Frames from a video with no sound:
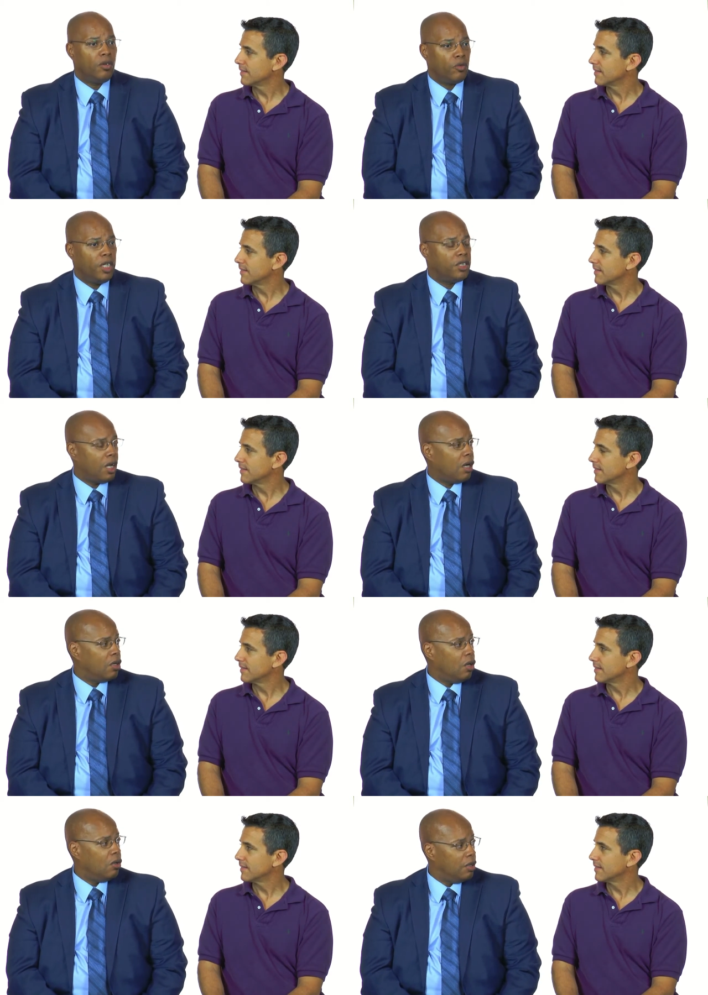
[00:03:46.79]
Speaker 1: reached our
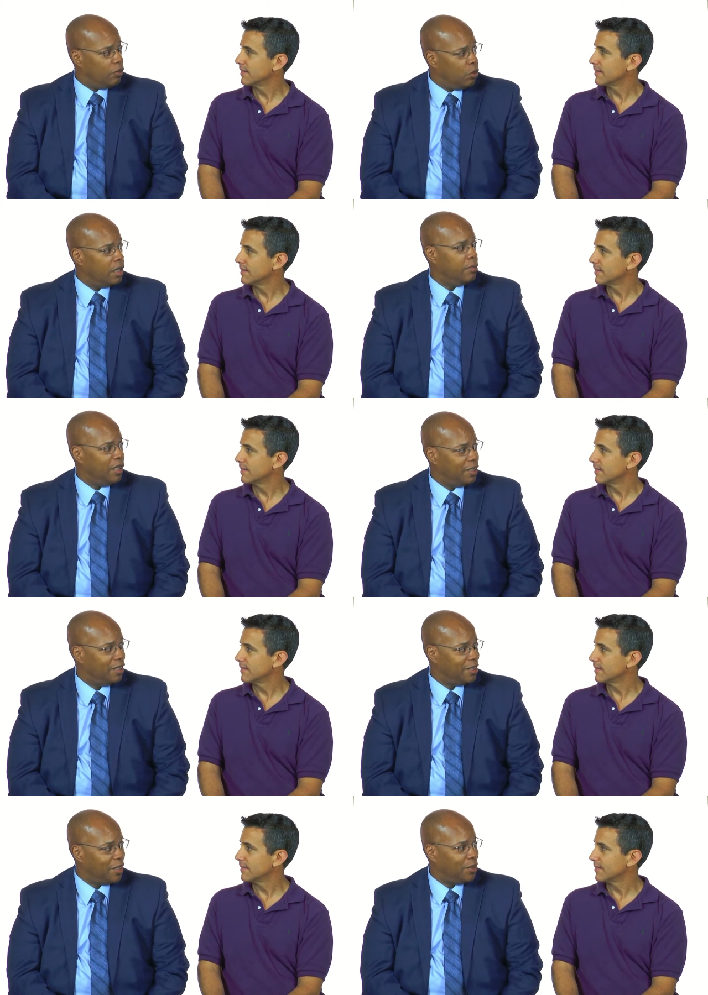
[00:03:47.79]
goal of one
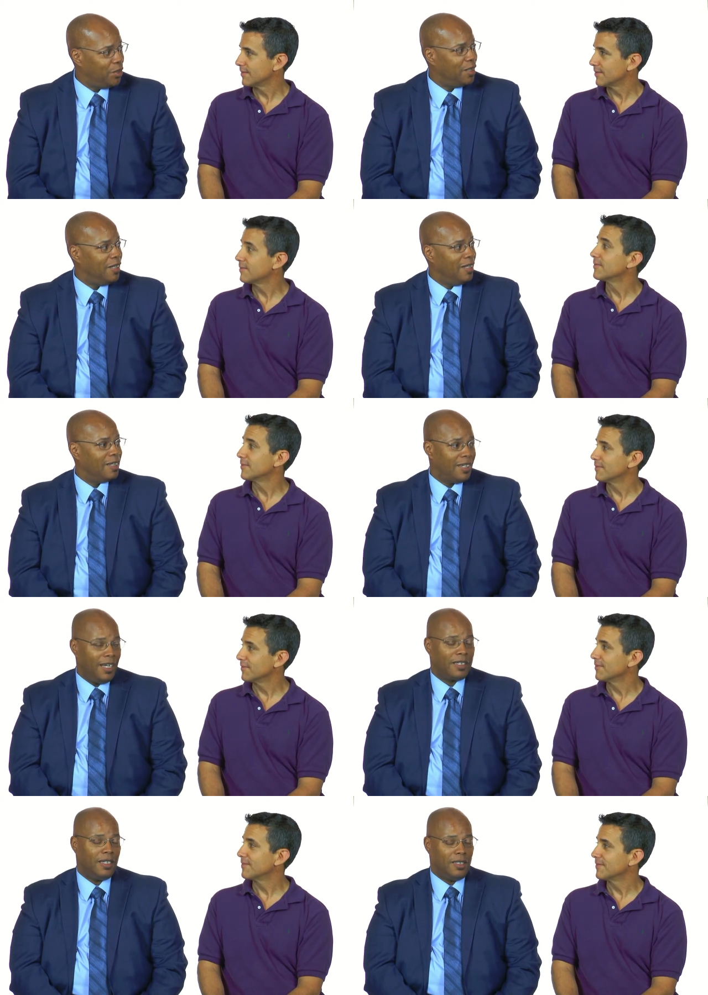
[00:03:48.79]
million children
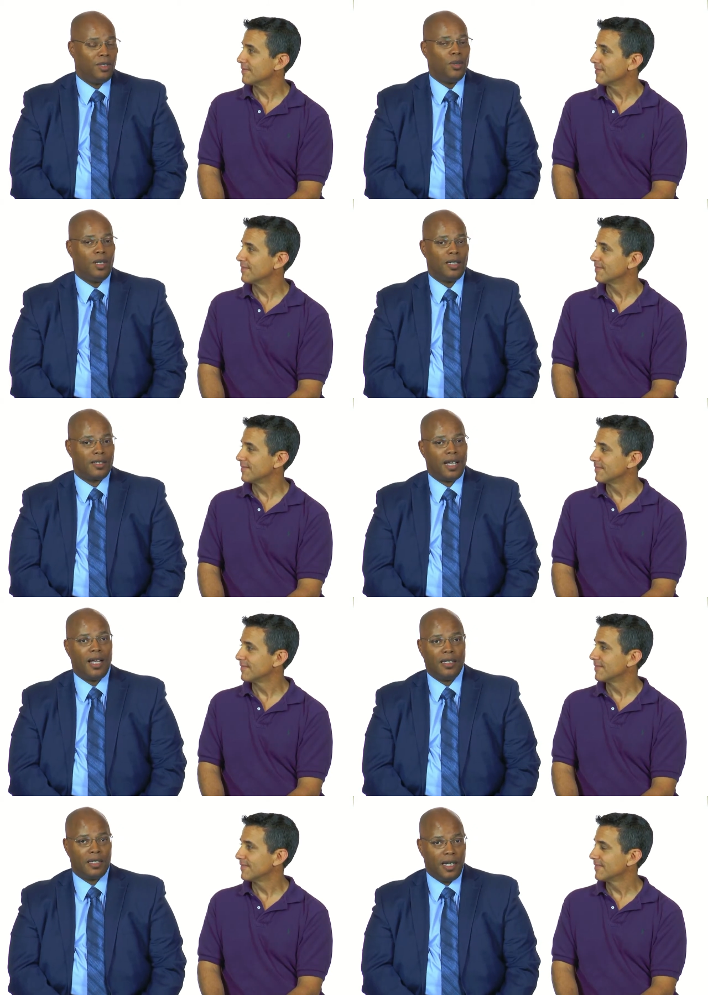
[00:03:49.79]
connected to uh,
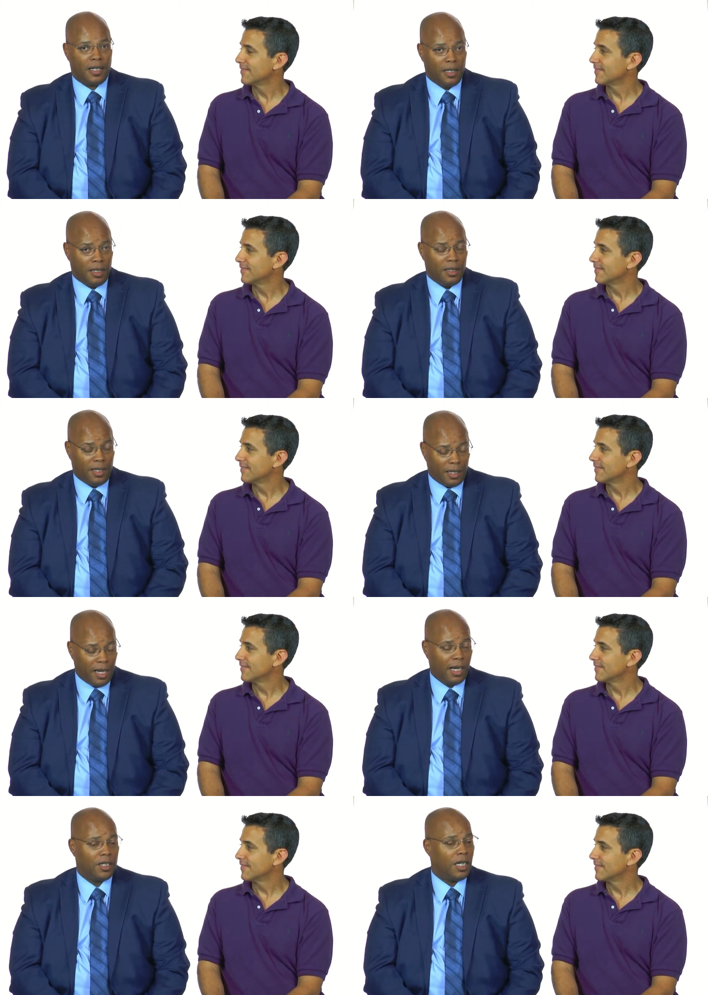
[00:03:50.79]
science, techn
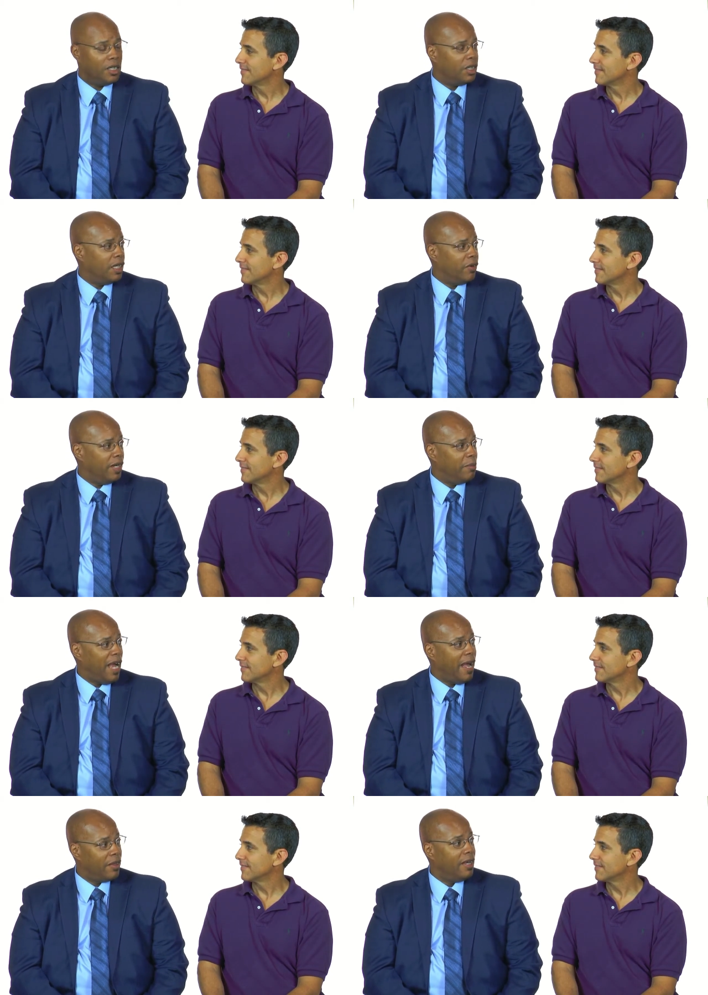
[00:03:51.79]
technology, engineering, and
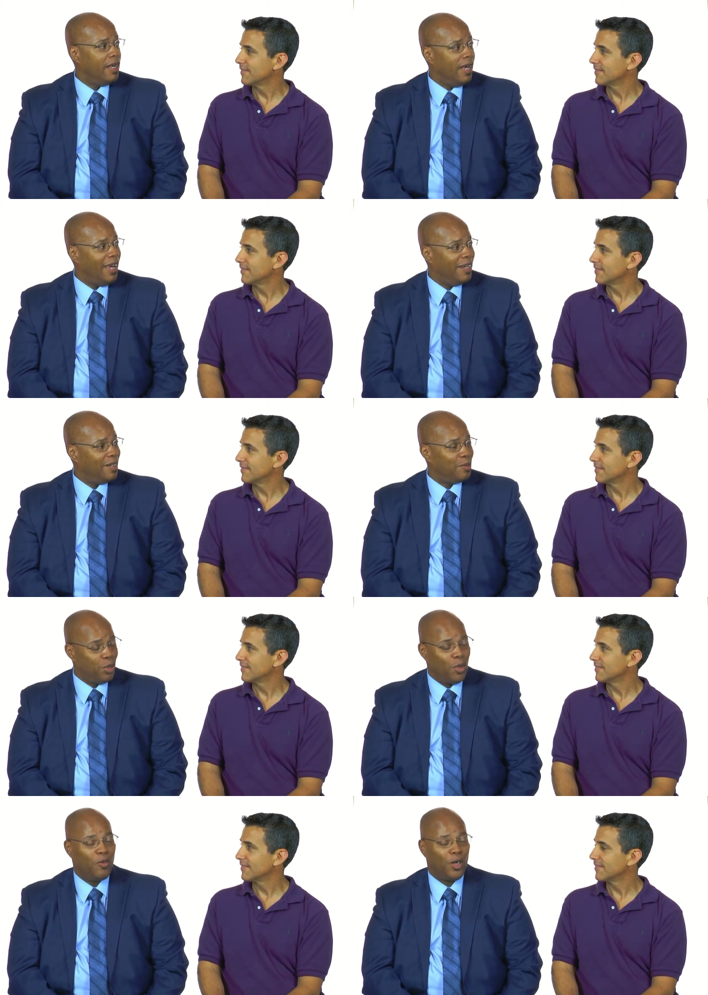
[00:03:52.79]
Speaker 2: math,
Speaker 1: and are
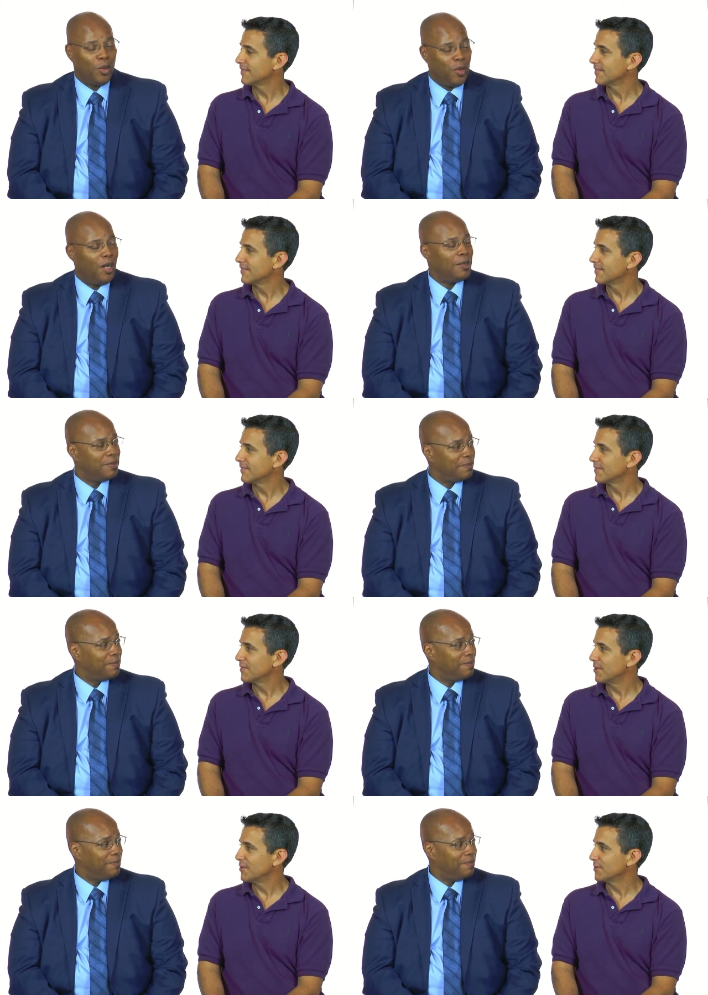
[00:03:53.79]
doing very well.
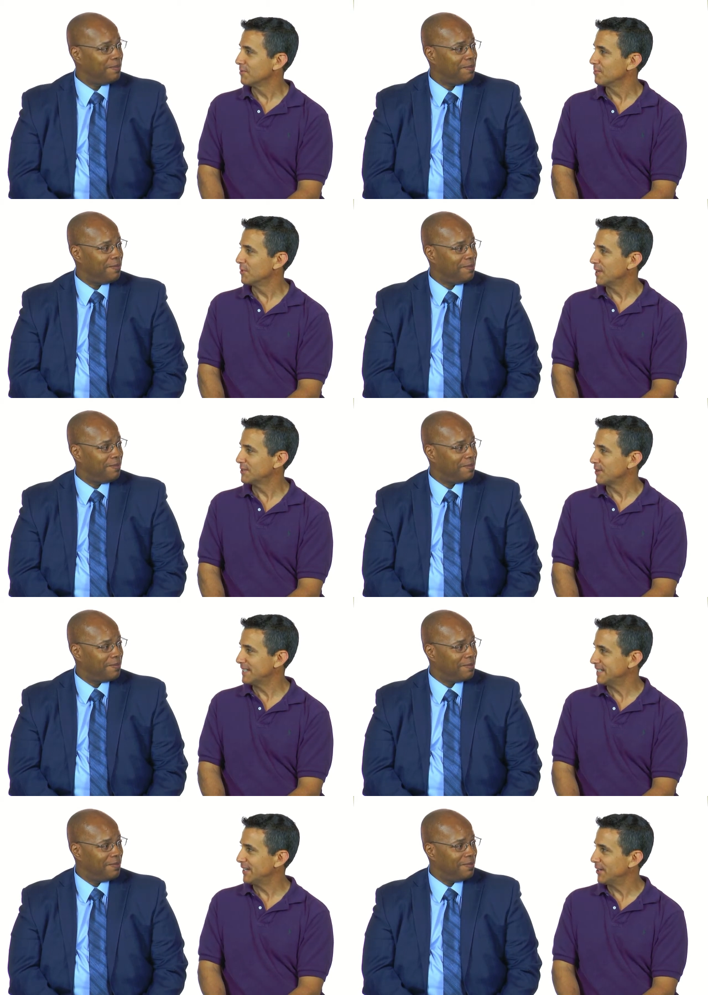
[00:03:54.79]
Speaker 2: Awesome. Well, that's
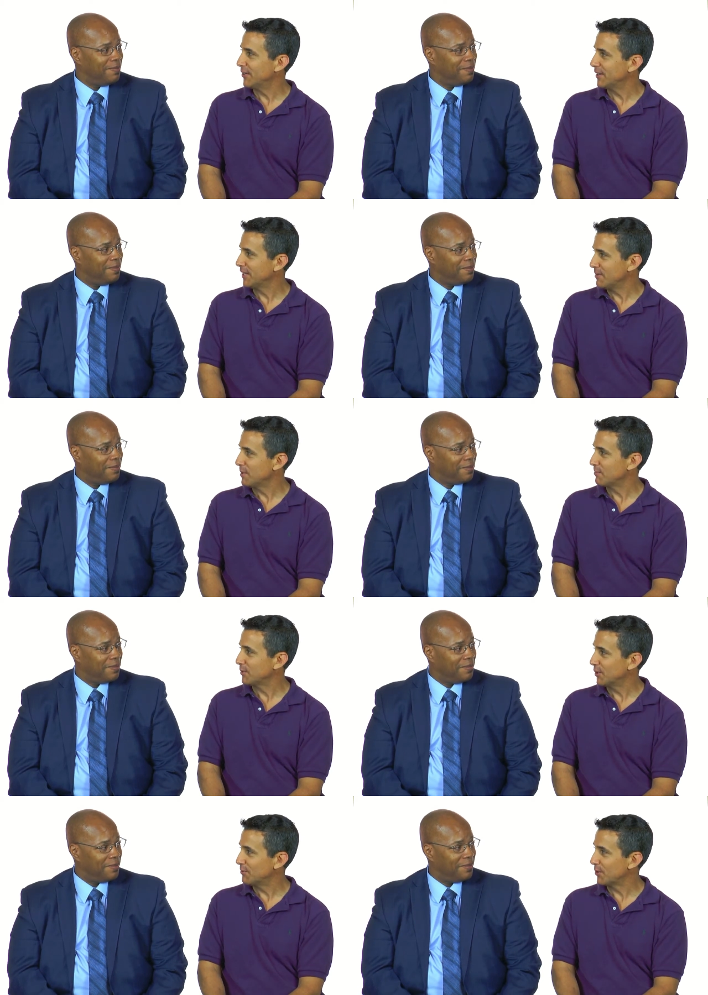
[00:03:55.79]
great to hear, and keep up the
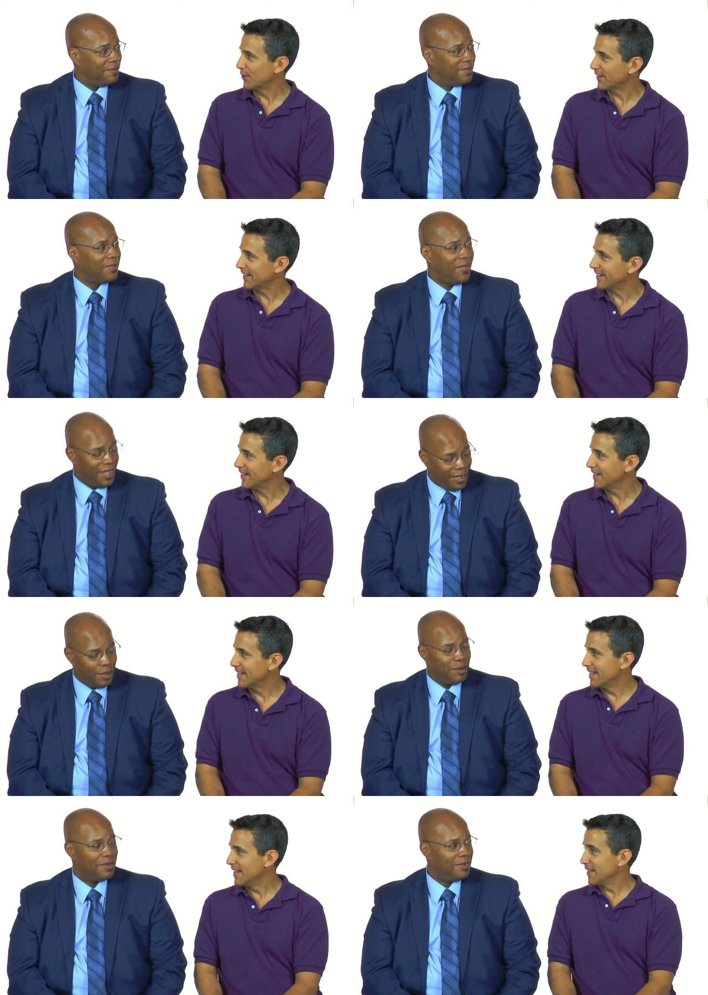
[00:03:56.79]
good work. And uh,
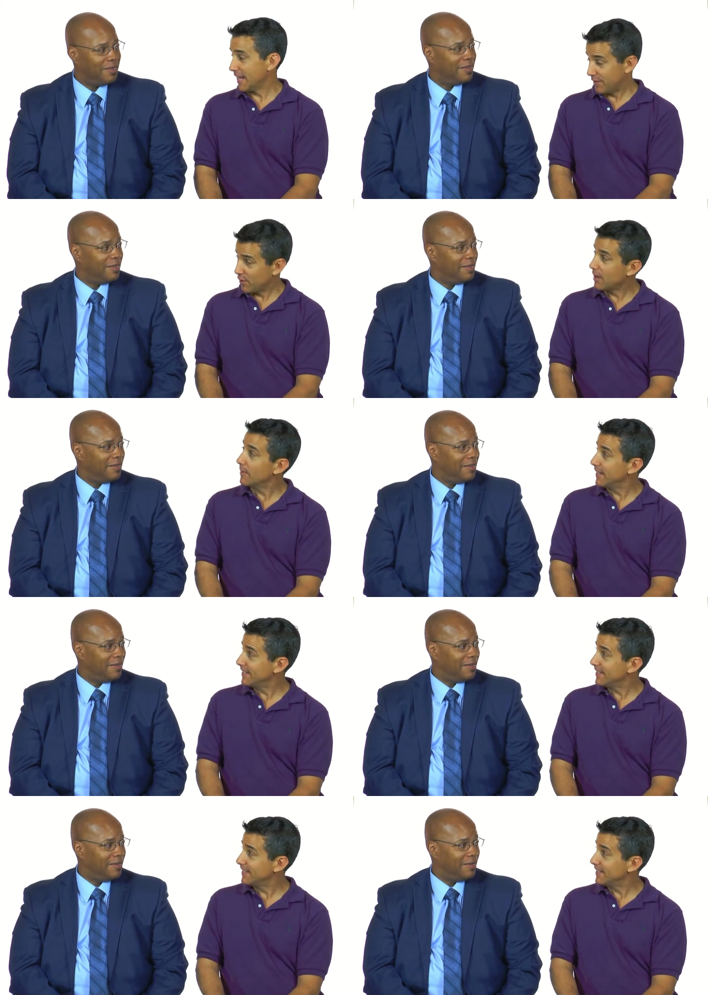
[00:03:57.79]
thank you for coming